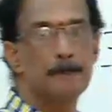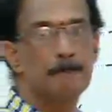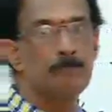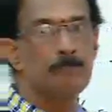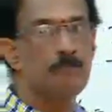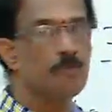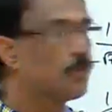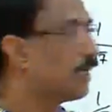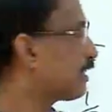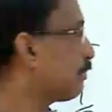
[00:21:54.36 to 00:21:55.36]
4x
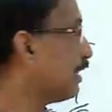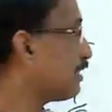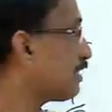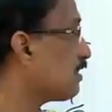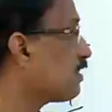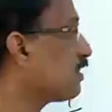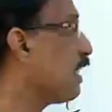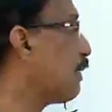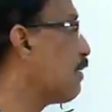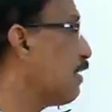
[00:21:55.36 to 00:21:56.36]
plus c.
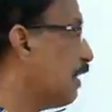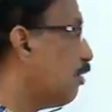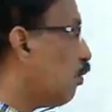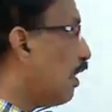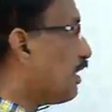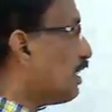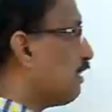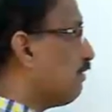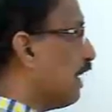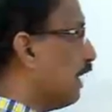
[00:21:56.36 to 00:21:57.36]
Now what are the
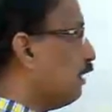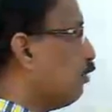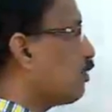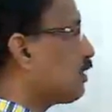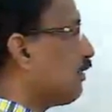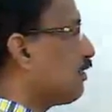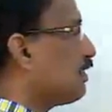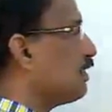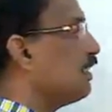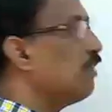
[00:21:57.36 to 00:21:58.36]
values of c
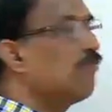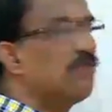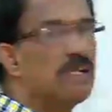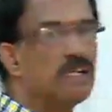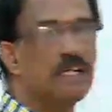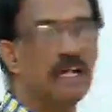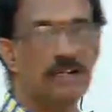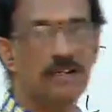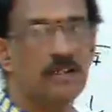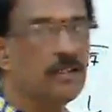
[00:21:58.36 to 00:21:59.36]
we get?
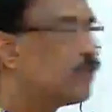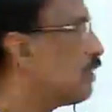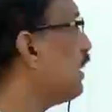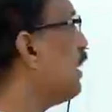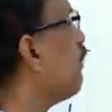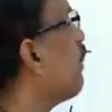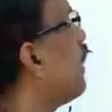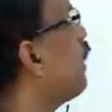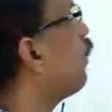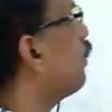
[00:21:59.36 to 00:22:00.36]
C we know
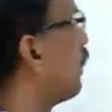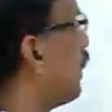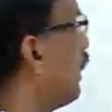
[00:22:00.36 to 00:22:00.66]
that